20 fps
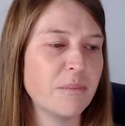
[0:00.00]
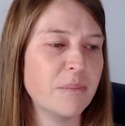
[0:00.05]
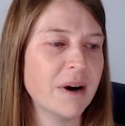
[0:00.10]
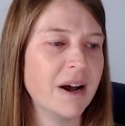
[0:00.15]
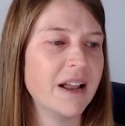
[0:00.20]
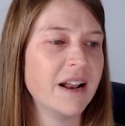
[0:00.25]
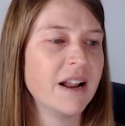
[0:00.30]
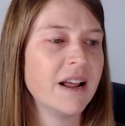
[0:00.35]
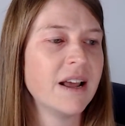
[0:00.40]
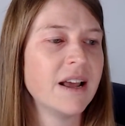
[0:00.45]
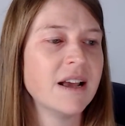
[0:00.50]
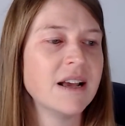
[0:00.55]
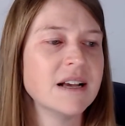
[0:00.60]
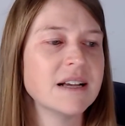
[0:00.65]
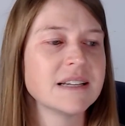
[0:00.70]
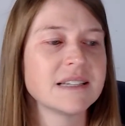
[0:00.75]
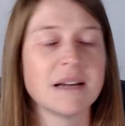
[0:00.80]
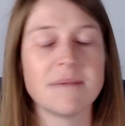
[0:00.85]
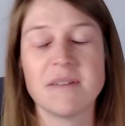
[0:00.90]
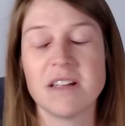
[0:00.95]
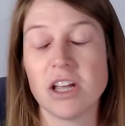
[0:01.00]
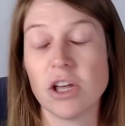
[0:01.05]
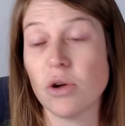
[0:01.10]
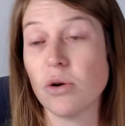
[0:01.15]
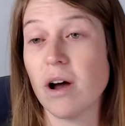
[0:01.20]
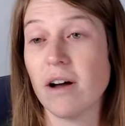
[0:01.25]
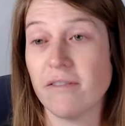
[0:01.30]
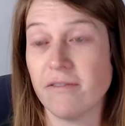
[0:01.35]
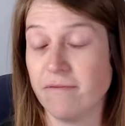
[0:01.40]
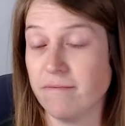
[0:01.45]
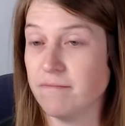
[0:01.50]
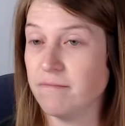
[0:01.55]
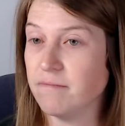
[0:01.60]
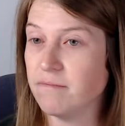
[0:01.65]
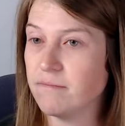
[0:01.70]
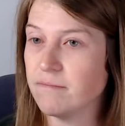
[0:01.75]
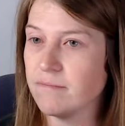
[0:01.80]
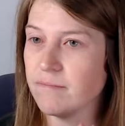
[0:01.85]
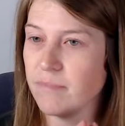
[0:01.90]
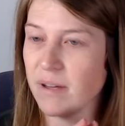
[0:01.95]
But something that you have
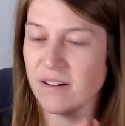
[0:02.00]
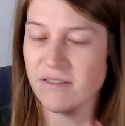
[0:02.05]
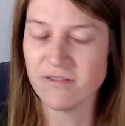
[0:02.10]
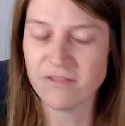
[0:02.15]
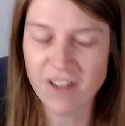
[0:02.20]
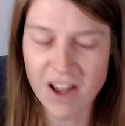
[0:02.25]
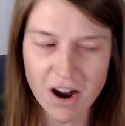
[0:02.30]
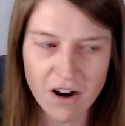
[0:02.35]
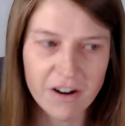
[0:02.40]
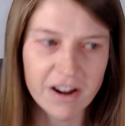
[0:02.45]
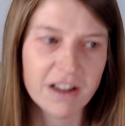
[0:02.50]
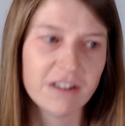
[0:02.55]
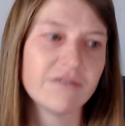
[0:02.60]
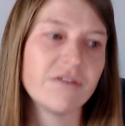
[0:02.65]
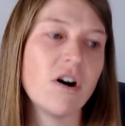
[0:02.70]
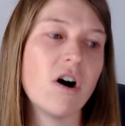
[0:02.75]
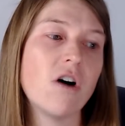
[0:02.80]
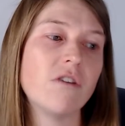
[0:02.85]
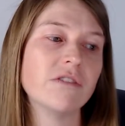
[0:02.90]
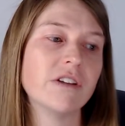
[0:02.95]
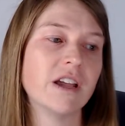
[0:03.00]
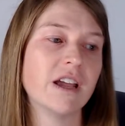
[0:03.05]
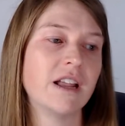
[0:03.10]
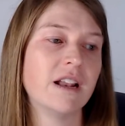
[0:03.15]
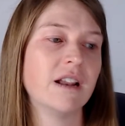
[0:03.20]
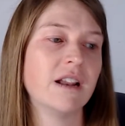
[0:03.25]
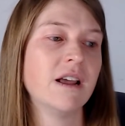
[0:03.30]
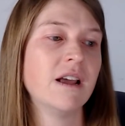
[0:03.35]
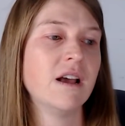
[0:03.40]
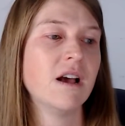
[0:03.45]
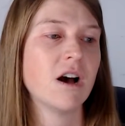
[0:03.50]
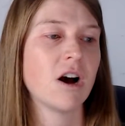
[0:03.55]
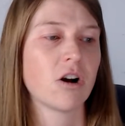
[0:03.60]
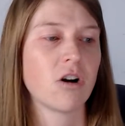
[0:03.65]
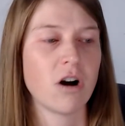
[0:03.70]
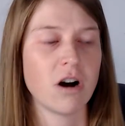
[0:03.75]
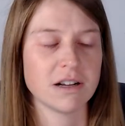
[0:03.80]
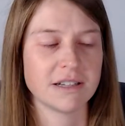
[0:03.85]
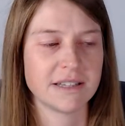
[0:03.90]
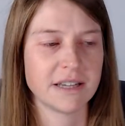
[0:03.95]
been very involved in
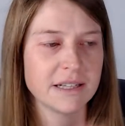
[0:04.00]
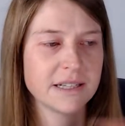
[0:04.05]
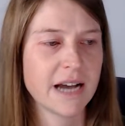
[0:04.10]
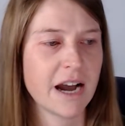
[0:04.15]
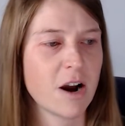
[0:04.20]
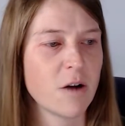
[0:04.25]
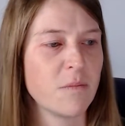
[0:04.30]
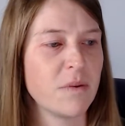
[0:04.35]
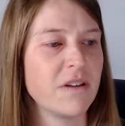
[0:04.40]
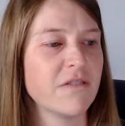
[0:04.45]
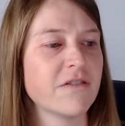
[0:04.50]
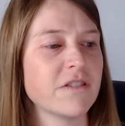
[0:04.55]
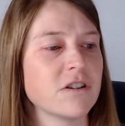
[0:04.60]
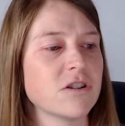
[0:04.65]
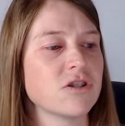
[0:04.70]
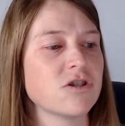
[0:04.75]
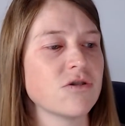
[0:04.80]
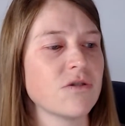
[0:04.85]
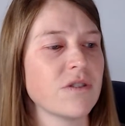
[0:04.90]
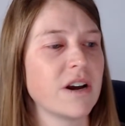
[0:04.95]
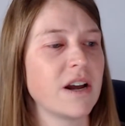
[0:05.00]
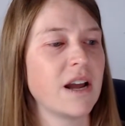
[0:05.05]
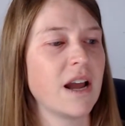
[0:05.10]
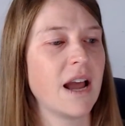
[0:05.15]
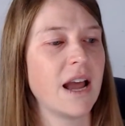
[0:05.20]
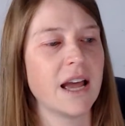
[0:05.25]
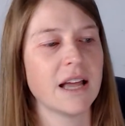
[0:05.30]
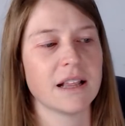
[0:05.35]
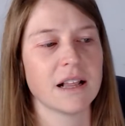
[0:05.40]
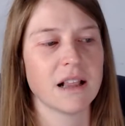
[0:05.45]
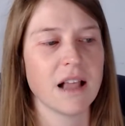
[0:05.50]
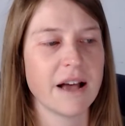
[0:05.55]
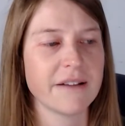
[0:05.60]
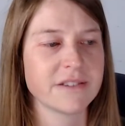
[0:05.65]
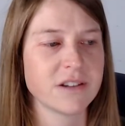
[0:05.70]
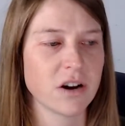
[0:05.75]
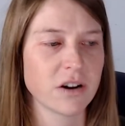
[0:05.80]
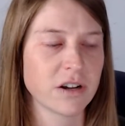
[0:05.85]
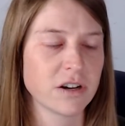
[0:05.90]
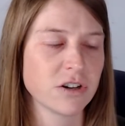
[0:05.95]
across the entire beef industry and the
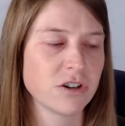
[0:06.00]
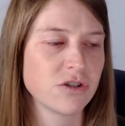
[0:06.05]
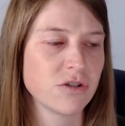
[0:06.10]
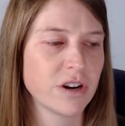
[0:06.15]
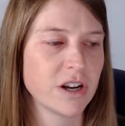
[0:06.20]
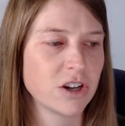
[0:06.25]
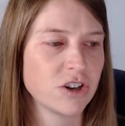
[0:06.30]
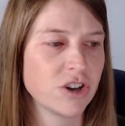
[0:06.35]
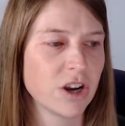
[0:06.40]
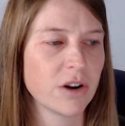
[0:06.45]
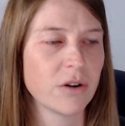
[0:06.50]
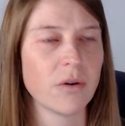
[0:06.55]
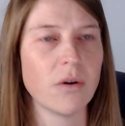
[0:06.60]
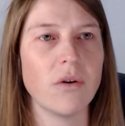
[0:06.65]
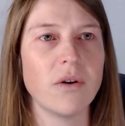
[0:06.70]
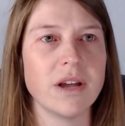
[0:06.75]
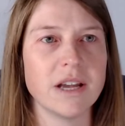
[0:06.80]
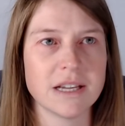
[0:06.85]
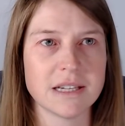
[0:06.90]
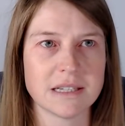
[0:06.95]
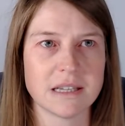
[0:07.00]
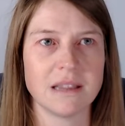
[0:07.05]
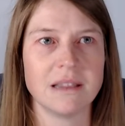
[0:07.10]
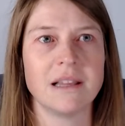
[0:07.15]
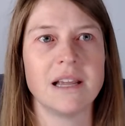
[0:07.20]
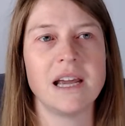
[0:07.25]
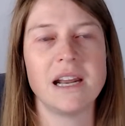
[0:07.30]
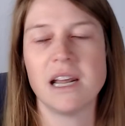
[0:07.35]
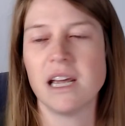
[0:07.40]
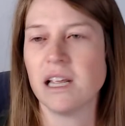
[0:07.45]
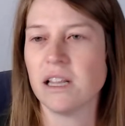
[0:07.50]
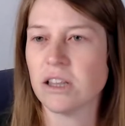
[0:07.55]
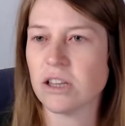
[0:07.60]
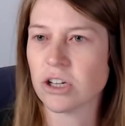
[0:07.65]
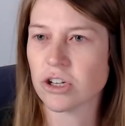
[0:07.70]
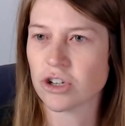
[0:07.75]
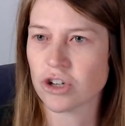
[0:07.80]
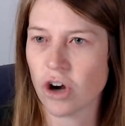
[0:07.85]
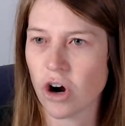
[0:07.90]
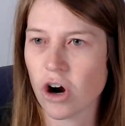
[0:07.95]
livestock industry in general is leading
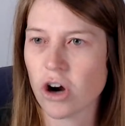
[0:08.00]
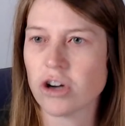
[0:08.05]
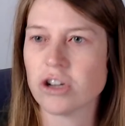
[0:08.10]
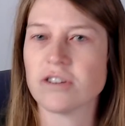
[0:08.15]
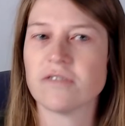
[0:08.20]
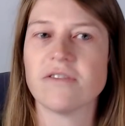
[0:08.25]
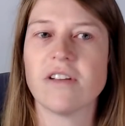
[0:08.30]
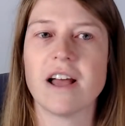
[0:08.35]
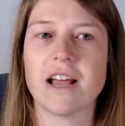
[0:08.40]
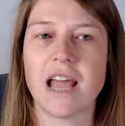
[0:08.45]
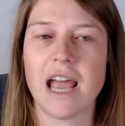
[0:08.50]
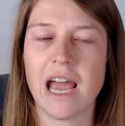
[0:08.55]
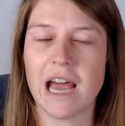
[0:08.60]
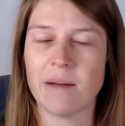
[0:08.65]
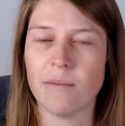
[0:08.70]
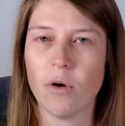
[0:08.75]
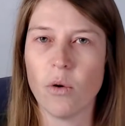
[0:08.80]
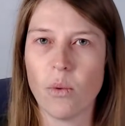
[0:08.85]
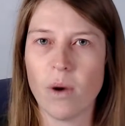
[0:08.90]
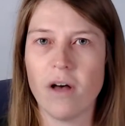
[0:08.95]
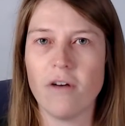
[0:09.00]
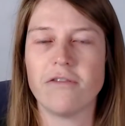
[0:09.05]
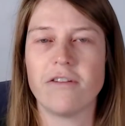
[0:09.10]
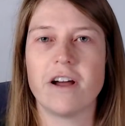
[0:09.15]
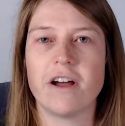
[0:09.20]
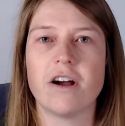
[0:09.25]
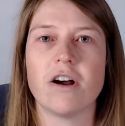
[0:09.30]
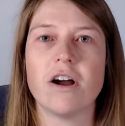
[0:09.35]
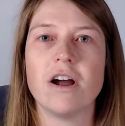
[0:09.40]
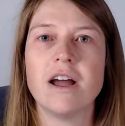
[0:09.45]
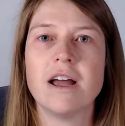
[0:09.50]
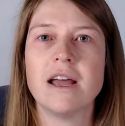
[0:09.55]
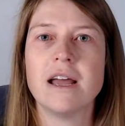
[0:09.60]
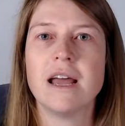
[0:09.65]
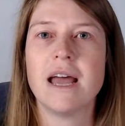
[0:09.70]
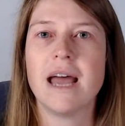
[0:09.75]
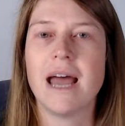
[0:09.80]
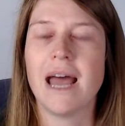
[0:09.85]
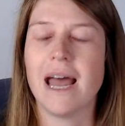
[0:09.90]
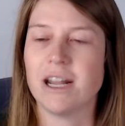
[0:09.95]
the charge of like animal welfare
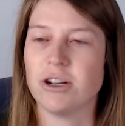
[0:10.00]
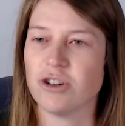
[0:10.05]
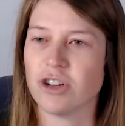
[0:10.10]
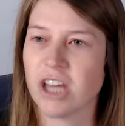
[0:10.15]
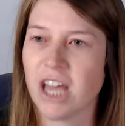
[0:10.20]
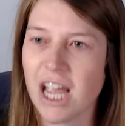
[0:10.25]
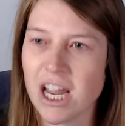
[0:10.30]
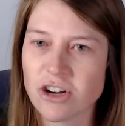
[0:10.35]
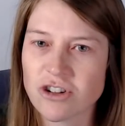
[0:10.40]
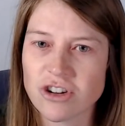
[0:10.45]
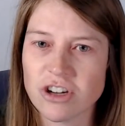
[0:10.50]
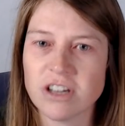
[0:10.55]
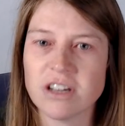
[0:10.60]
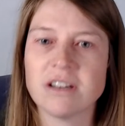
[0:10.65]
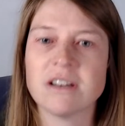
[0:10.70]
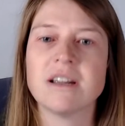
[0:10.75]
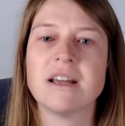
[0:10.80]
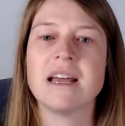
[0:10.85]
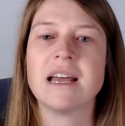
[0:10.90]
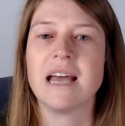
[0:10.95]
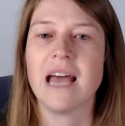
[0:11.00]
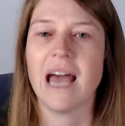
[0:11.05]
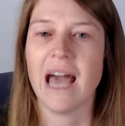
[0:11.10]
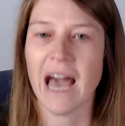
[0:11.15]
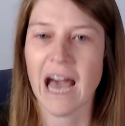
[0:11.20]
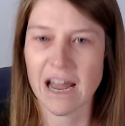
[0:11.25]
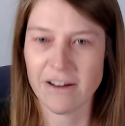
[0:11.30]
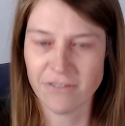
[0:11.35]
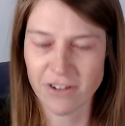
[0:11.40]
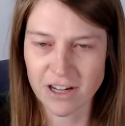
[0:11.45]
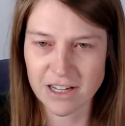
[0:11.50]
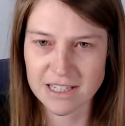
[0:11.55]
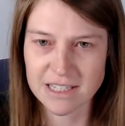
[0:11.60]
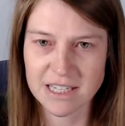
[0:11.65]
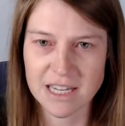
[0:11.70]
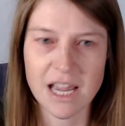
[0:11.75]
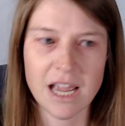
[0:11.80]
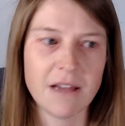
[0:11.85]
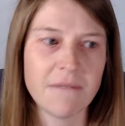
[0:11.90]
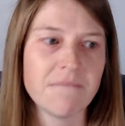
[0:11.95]
education,
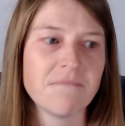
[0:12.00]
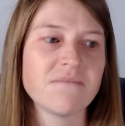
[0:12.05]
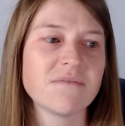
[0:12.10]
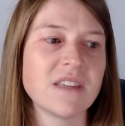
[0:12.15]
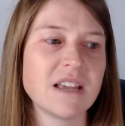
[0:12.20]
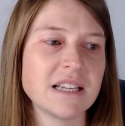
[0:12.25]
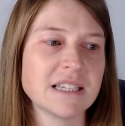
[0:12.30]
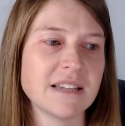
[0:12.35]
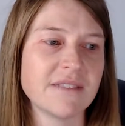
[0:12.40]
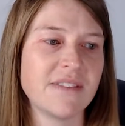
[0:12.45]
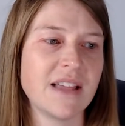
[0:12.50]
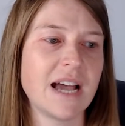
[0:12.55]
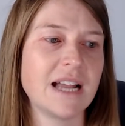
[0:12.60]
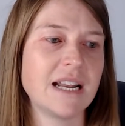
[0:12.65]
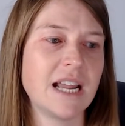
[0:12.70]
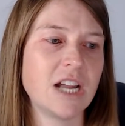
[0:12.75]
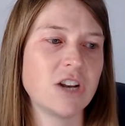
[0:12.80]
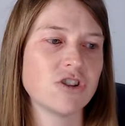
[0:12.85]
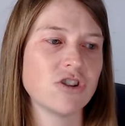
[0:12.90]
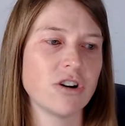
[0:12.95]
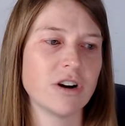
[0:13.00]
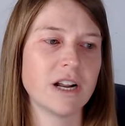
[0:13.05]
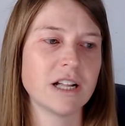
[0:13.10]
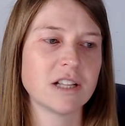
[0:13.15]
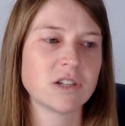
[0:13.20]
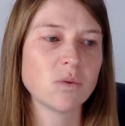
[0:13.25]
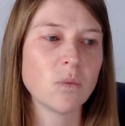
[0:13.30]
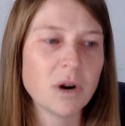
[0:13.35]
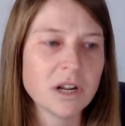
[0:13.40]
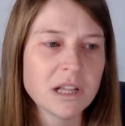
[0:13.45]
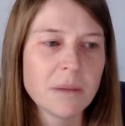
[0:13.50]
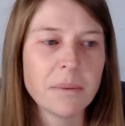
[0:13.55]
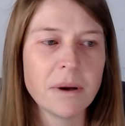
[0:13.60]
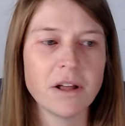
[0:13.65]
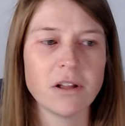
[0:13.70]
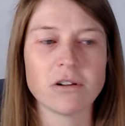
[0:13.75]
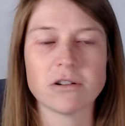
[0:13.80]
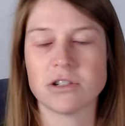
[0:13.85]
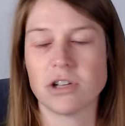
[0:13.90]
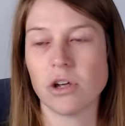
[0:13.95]
advocacy, things of that nature. And it's one of the
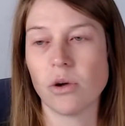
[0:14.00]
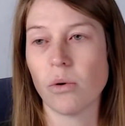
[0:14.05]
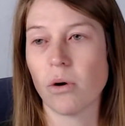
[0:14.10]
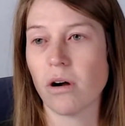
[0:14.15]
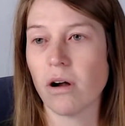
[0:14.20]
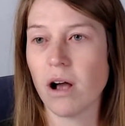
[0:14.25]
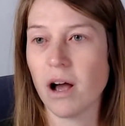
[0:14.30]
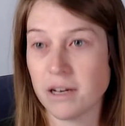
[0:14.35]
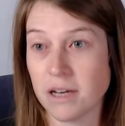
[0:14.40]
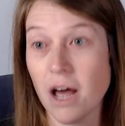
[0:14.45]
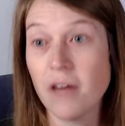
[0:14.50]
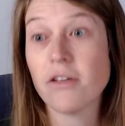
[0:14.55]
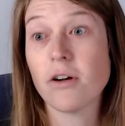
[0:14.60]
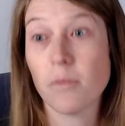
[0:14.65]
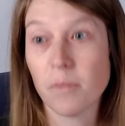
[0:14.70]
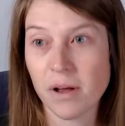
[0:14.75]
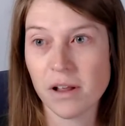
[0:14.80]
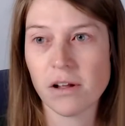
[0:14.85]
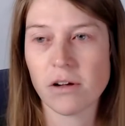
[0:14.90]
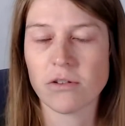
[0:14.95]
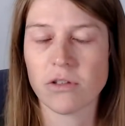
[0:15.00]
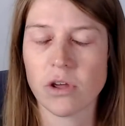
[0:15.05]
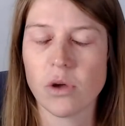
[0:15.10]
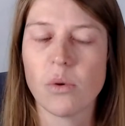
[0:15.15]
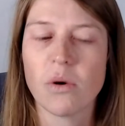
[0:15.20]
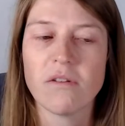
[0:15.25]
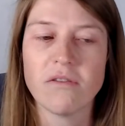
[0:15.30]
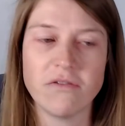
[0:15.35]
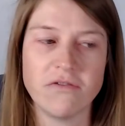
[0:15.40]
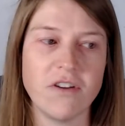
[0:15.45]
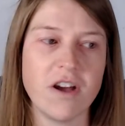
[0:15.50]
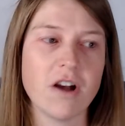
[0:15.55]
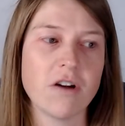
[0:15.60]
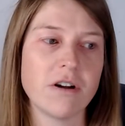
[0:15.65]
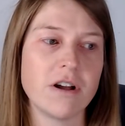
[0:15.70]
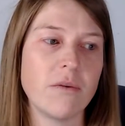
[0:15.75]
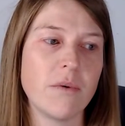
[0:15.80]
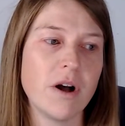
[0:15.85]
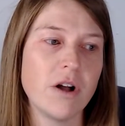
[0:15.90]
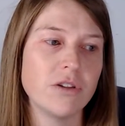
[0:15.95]
pillars another pillar that you are
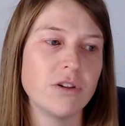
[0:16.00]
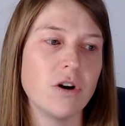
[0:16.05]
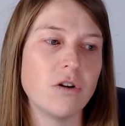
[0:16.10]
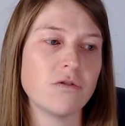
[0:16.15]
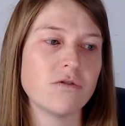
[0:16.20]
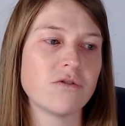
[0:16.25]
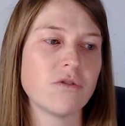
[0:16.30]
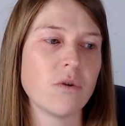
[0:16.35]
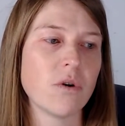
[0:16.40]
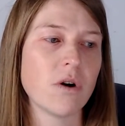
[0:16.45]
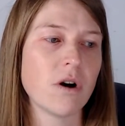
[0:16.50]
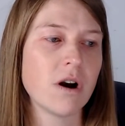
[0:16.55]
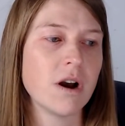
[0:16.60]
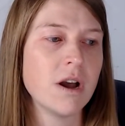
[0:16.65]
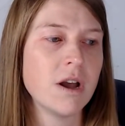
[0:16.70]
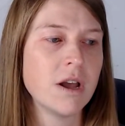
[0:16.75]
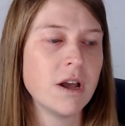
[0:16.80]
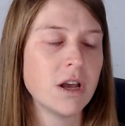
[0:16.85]
very well known for.